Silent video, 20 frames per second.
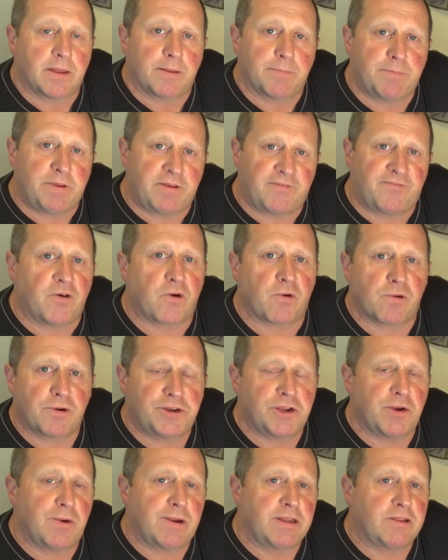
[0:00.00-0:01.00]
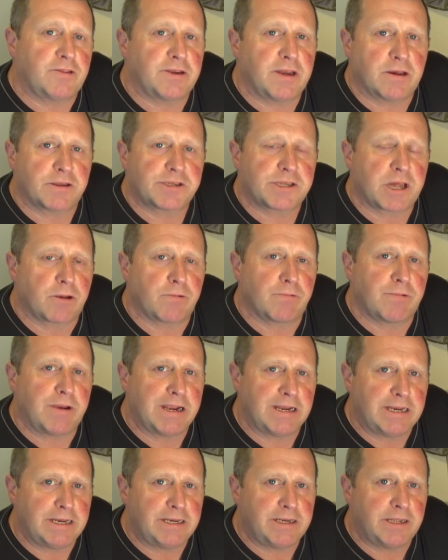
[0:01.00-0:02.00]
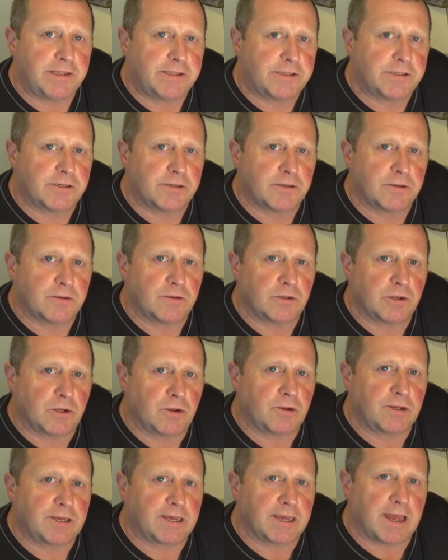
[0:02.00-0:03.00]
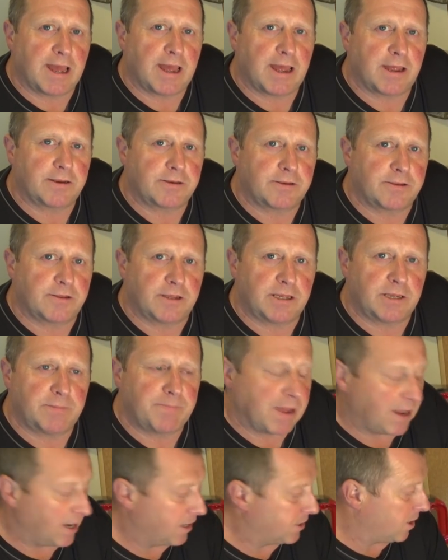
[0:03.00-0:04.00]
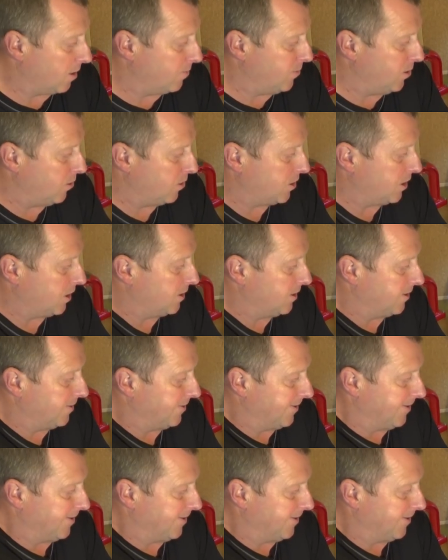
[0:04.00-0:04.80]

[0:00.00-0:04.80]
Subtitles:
Before I do anything else, I really need to look at the pellets that I'm using.